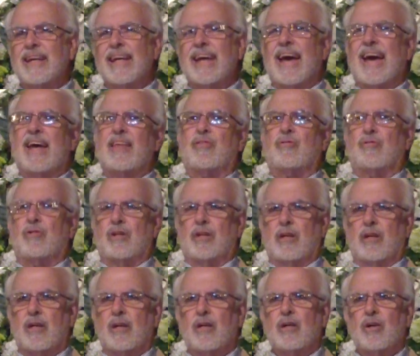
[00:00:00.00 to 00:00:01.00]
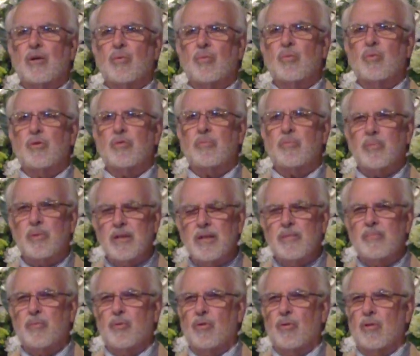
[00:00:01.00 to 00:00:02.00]
Gathering with
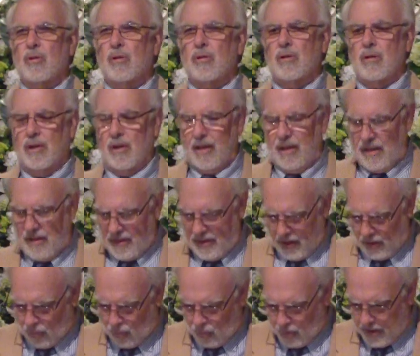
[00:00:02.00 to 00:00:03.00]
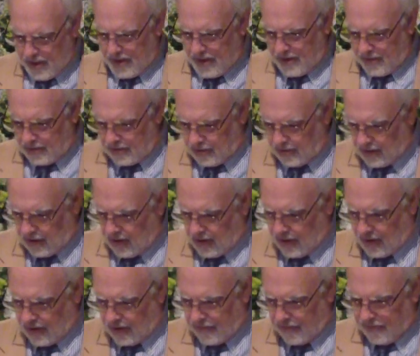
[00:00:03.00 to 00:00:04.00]
people that we
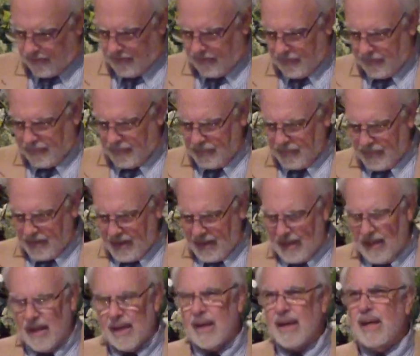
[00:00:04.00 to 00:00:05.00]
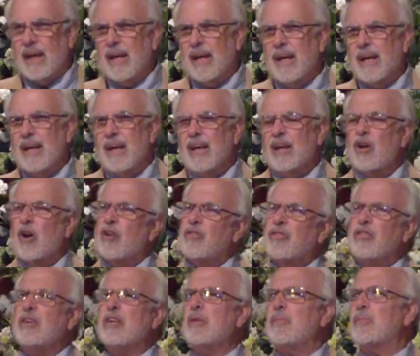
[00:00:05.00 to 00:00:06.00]
love. And
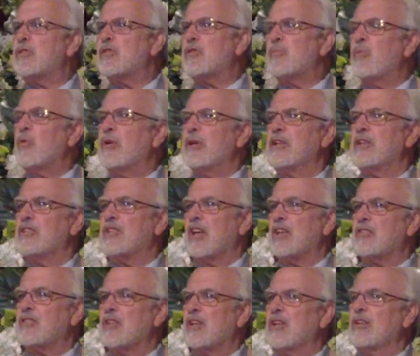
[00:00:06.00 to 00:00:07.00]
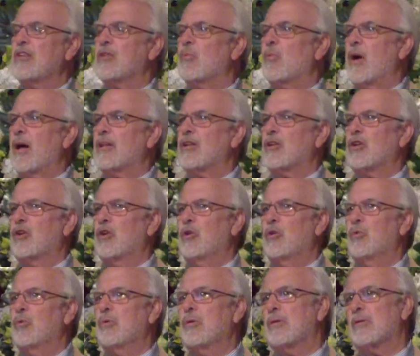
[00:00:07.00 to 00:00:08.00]
our theme this morning, as I said a little while
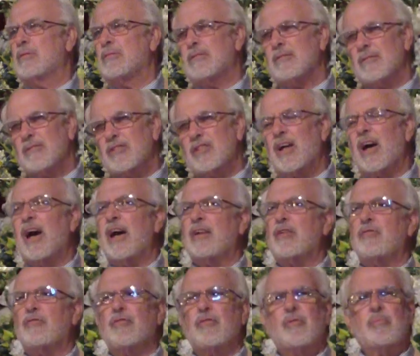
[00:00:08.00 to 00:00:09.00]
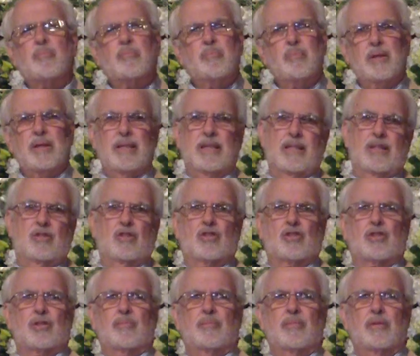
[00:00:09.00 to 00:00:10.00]
ago, is kind of
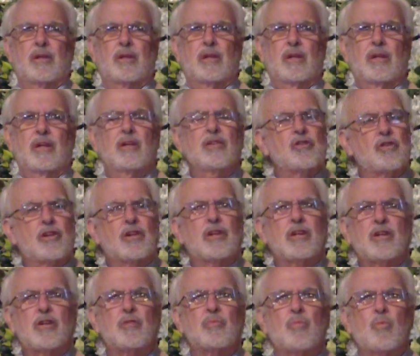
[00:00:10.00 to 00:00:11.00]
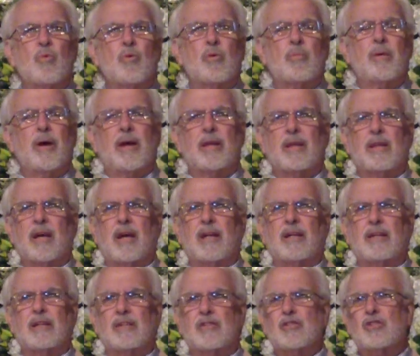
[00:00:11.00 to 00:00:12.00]
peace. And you're going to hear more about
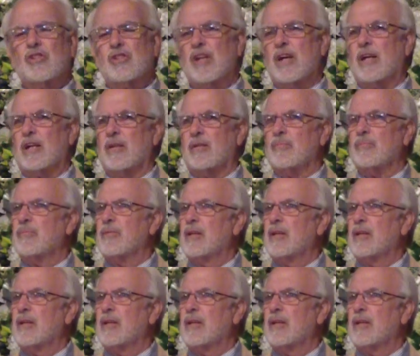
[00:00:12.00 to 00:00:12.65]
that in a second.